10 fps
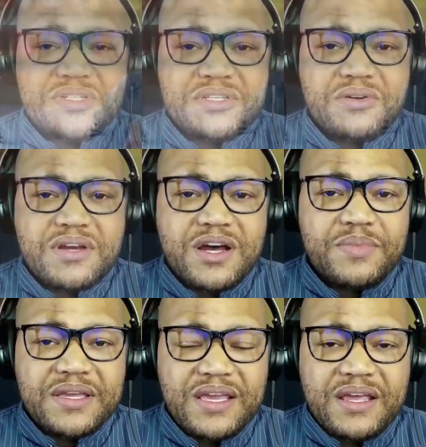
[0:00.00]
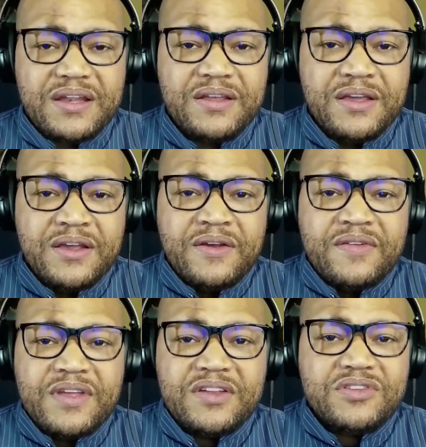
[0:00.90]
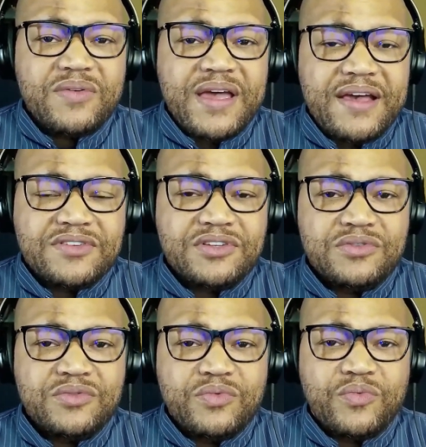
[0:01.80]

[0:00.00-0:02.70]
still coming in, then you don't have to